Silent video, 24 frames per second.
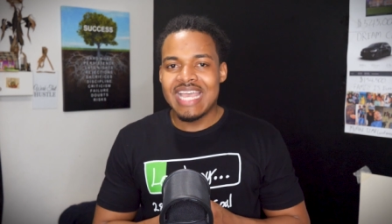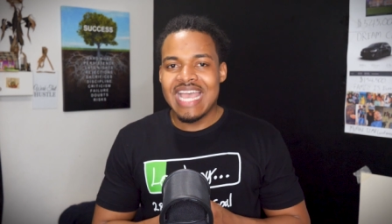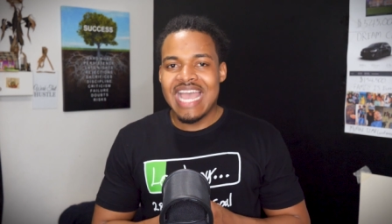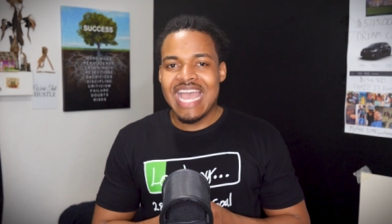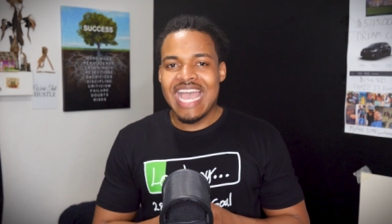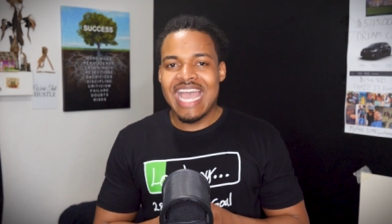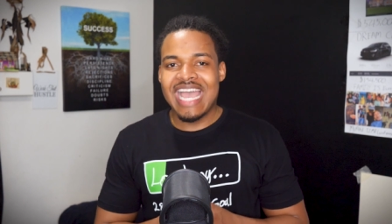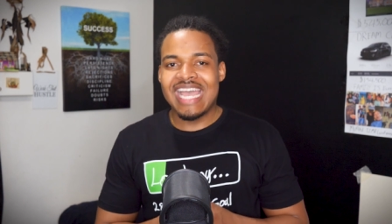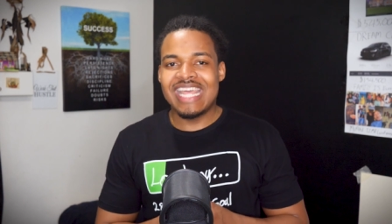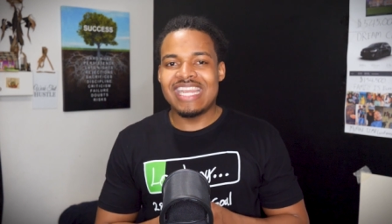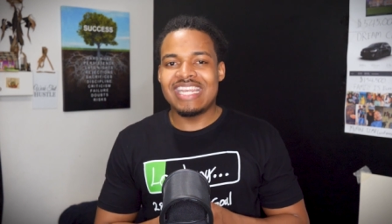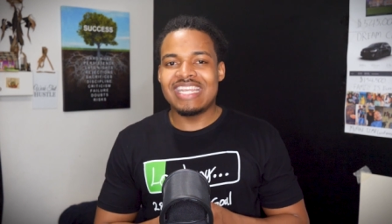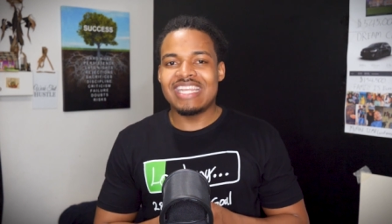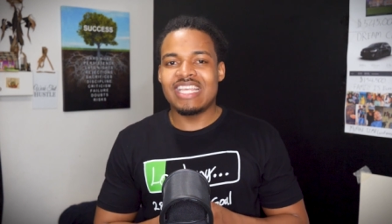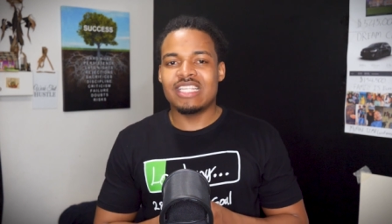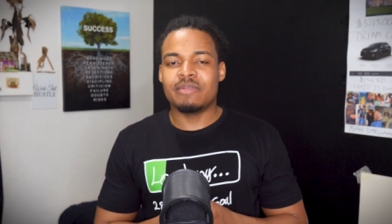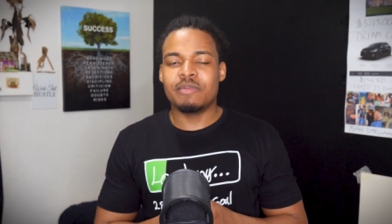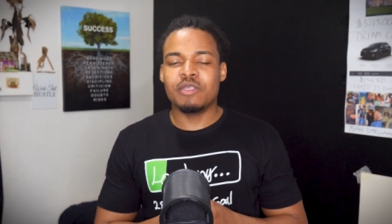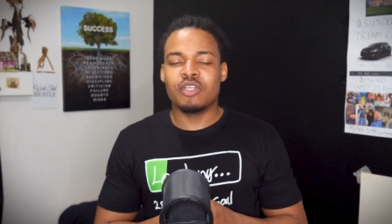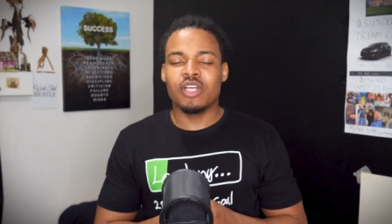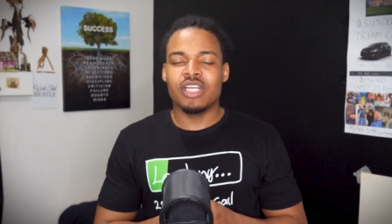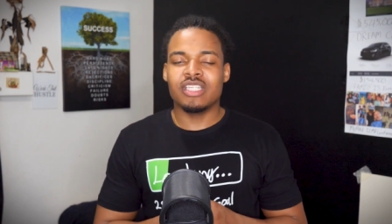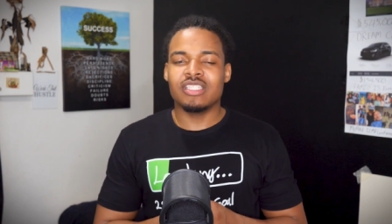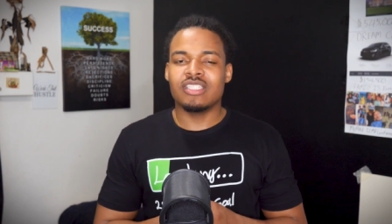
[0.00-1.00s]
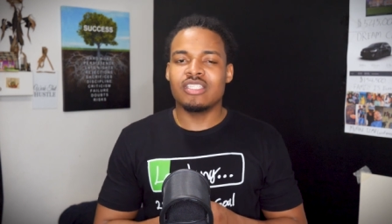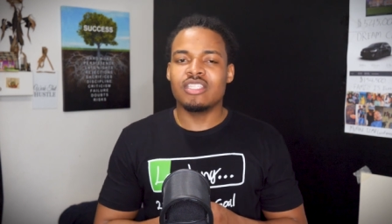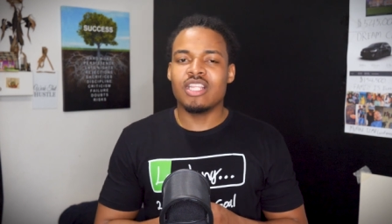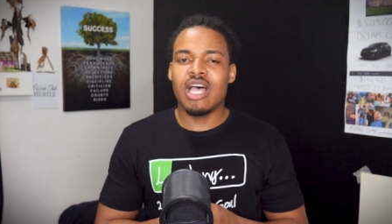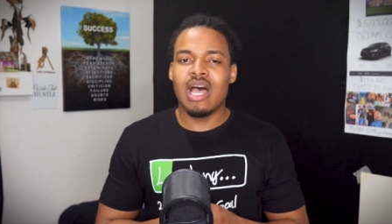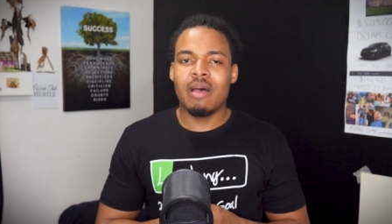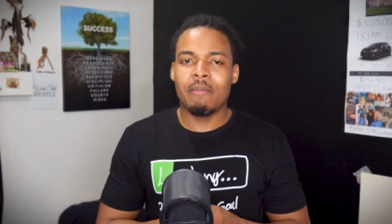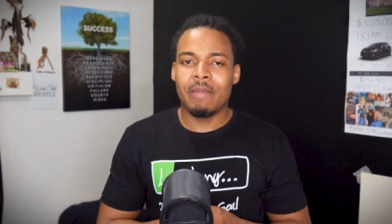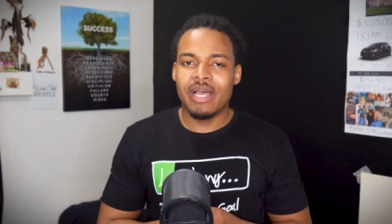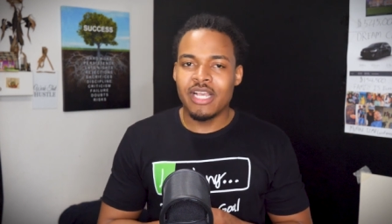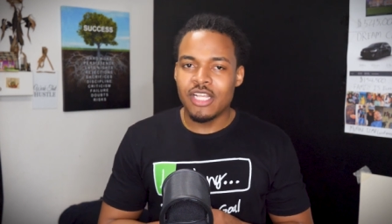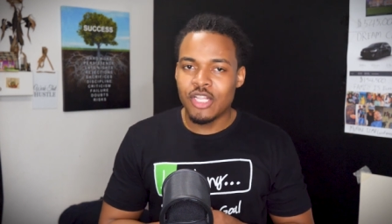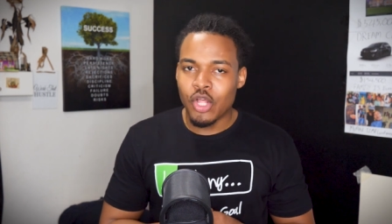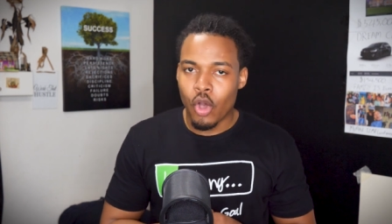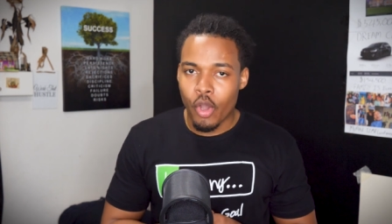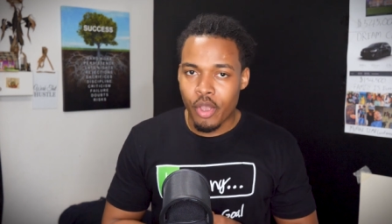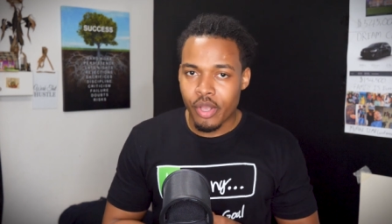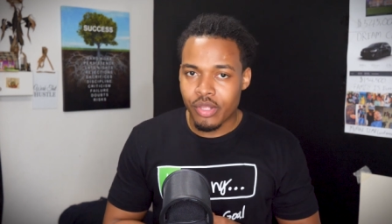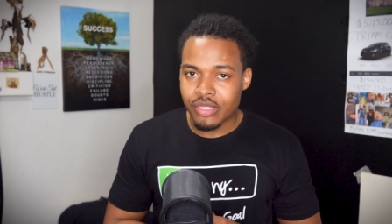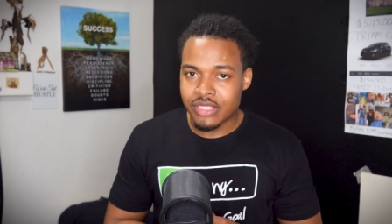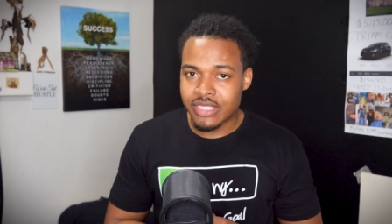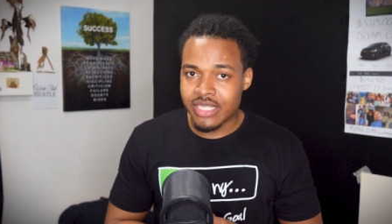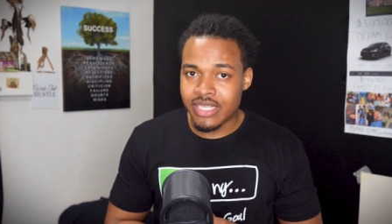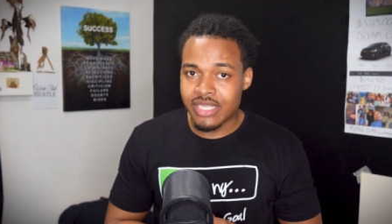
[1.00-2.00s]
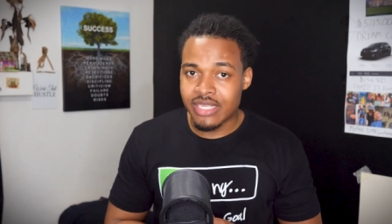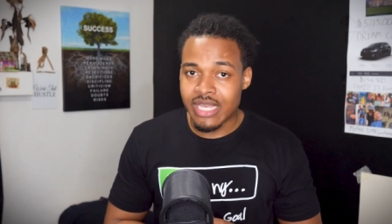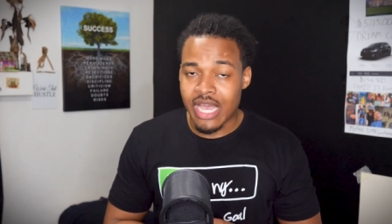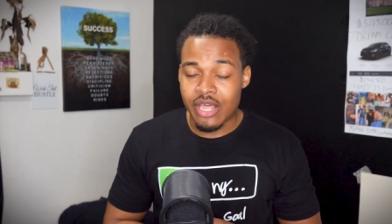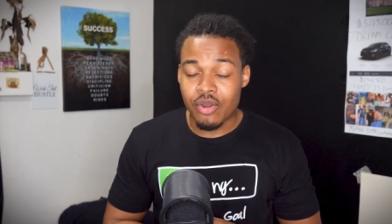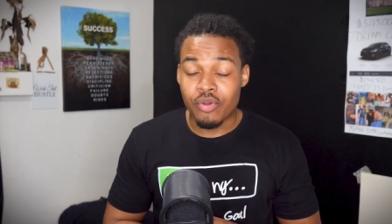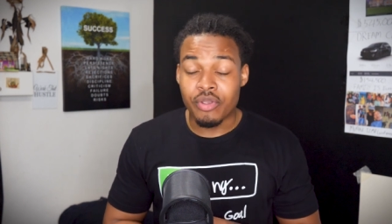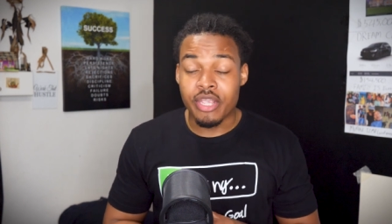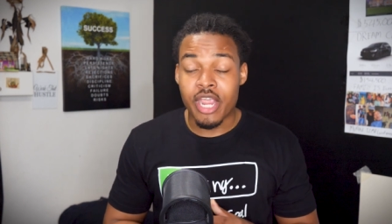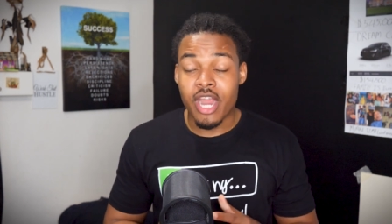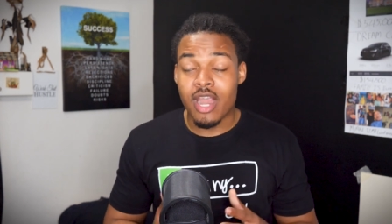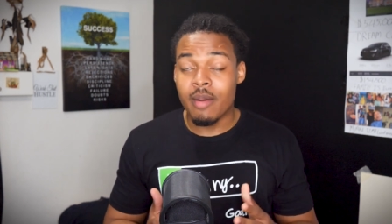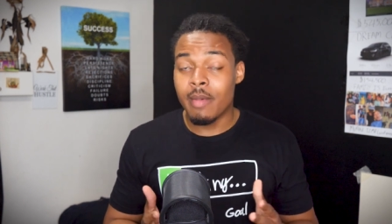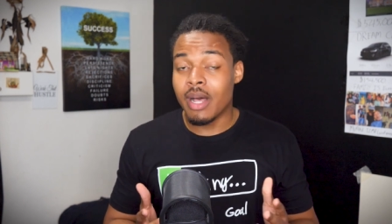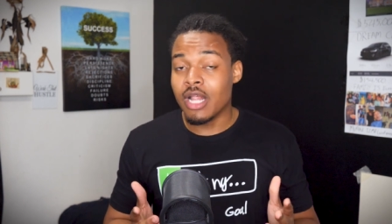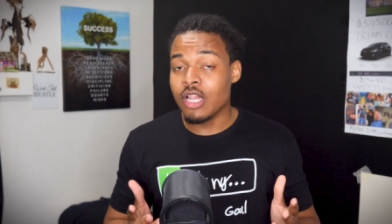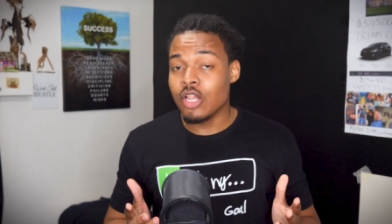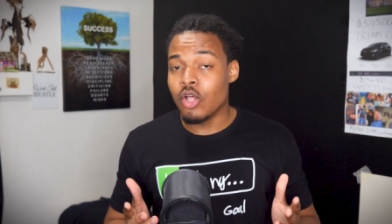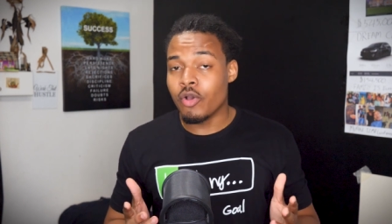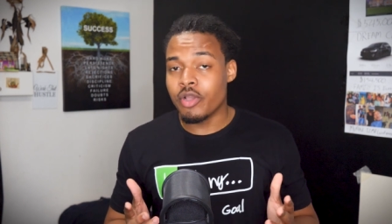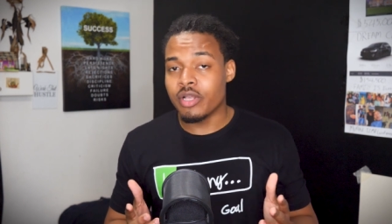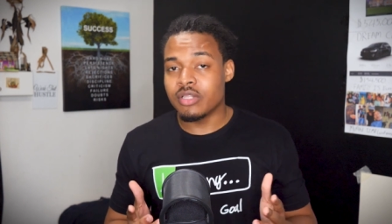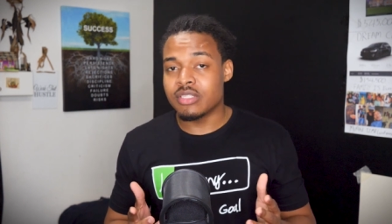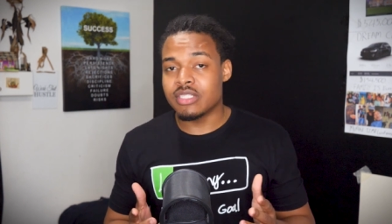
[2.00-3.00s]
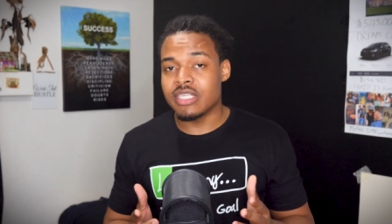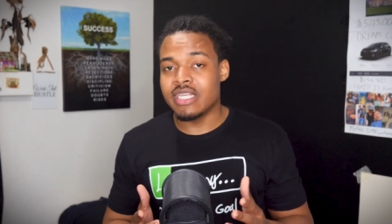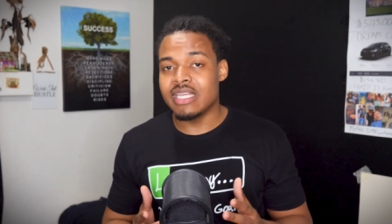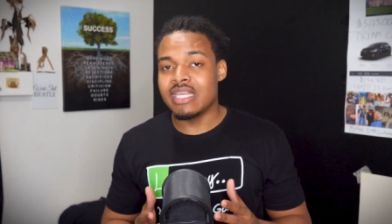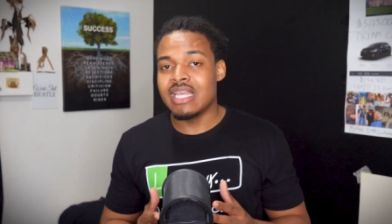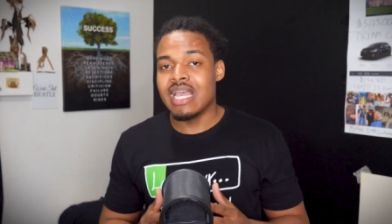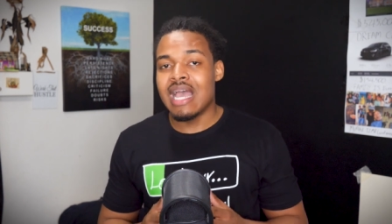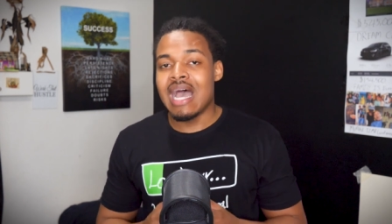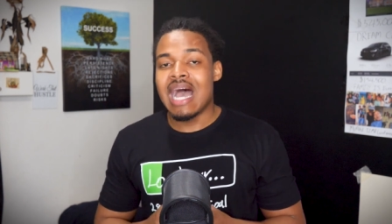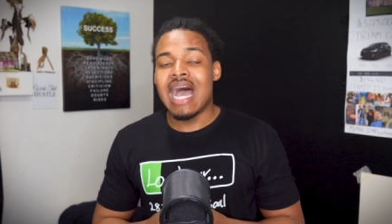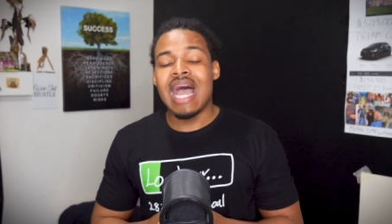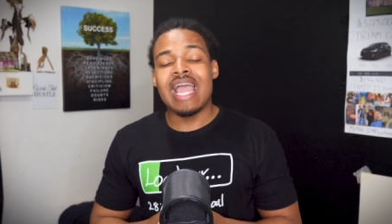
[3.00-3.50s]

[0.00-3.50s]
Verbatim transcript: And it's because not my loyalty. I don't care about loyalty.